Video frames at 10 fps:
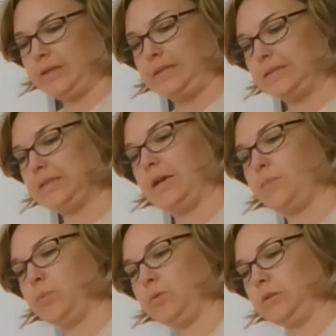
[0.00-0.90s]

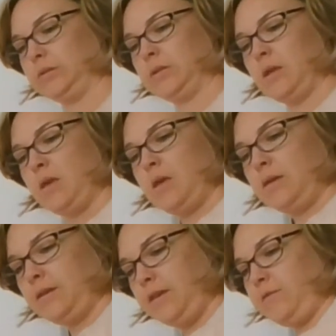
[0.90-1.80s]
examples
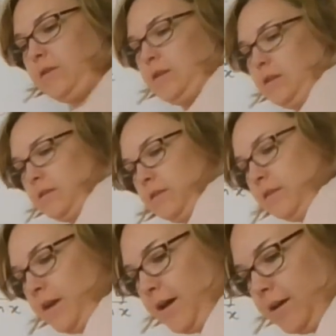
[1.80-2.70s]
given
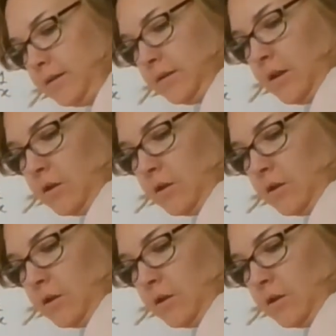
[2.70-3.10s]
that.